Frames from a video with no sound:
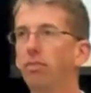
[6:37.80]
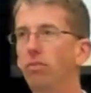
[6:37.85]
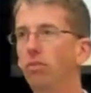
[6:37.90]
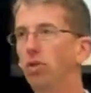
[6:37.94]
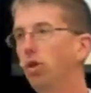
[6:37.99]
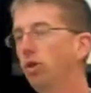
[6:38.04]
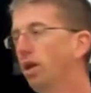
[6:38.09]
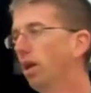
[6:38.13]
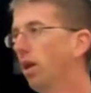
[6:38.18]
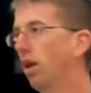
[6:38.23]

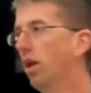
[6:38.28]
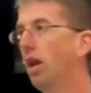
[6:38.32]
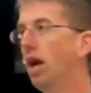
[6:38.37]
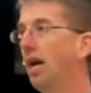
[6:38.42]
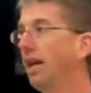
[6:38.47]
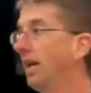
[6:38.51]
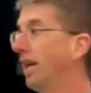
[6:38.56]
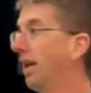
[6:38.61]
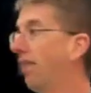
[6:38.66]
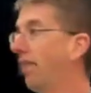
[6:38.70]
You get
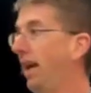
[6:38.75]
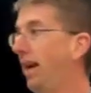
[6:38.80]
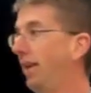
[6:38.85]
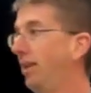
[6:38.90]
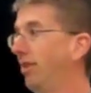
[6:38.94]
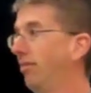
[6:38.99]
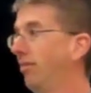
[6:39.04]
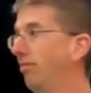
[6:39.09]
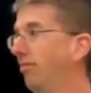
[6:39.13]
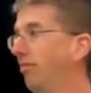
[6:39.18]
online and get that.
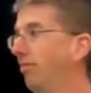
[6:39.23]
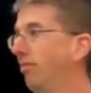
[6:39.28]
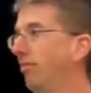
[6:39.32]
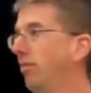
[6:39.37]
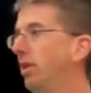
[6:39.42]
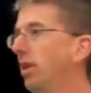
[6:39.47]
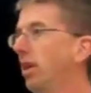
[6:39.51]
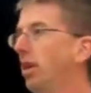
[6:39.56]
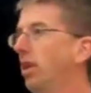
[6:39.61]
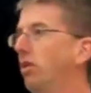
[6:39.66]

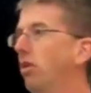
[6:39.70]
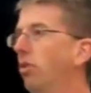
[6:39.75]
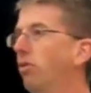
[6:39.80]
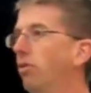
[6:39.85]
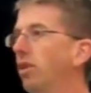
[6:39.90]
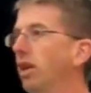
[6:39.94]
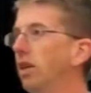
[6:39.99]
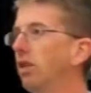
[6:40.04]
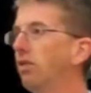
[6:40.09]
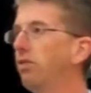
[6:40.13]
Don't
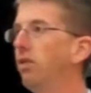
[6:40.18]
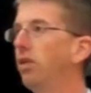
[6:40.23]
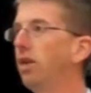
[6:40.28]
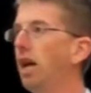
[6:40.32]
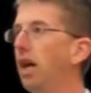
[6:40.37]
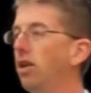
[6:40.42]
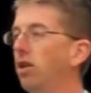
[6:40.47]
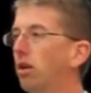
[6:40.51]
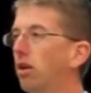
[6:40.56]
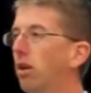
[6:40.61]
forget to fill
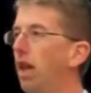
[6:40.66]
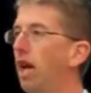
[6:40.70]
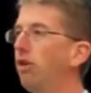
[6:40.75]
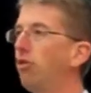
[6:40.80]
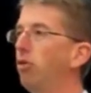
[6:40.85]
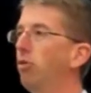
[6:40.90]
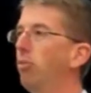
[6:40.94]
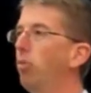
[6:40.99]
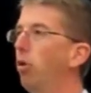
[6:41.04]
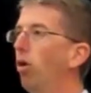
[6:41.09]
out your
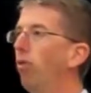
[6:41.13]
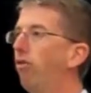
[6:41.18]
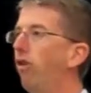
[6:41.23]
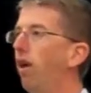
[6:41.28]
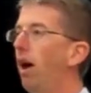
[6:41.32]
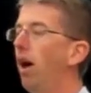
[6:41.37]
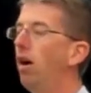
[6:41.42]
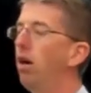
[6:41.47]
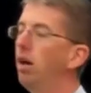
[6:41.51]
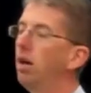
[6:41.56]
classroom
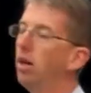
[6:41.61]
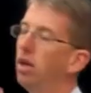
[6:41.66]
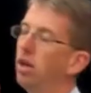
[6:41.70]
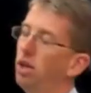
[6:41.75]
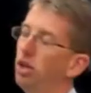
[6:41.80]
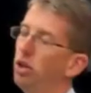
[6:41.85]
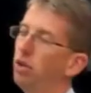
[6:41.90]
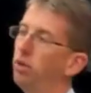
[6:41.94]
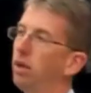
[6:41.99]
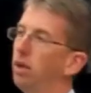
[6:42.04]
profile.
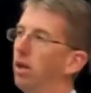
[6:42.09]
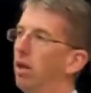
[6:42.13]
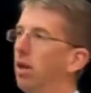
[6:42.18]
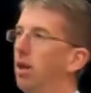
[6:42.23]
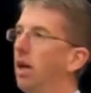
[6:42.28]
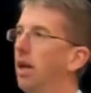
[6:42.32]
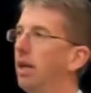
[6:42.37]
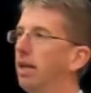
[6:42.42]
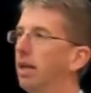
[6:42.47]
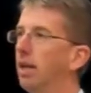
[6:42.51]
You can get
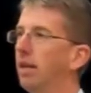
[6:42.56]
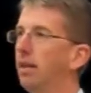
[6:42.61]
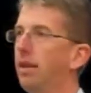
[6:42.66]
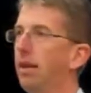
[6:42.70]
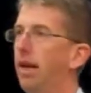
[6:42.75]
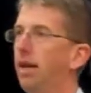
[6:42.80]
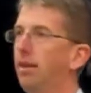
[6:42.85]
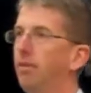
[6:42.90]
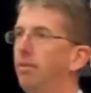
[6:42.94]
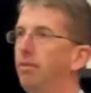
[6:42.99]
online and get
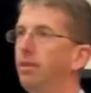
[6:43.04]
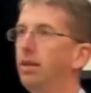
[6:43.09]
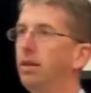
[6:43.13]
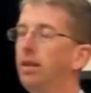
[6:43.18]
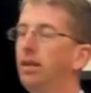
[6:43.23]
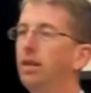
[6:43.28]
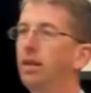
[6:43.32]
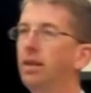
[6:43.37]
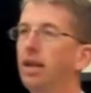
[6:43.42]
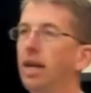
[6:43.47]
that.
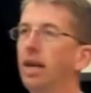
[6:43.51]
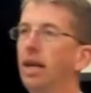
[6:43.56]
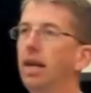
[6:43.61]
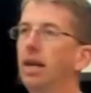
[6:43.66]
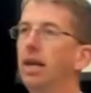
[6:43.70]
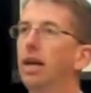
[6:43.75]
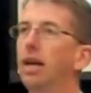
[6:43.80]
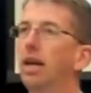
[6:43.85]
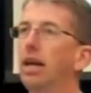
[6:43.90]
Okay?